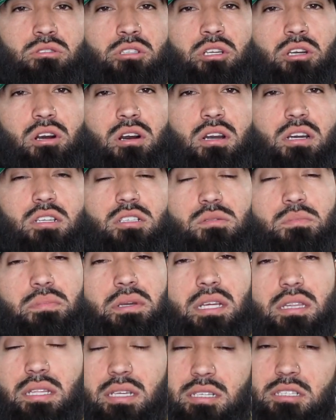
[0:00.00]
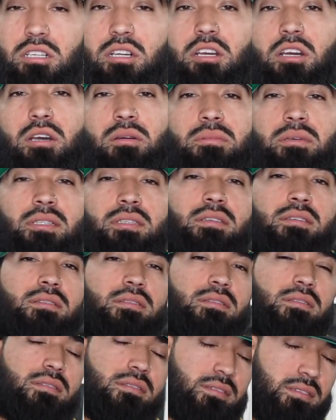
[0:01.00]
y'all, because big things are coming.
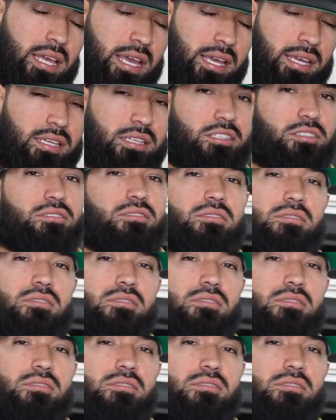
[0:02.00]
Thank you.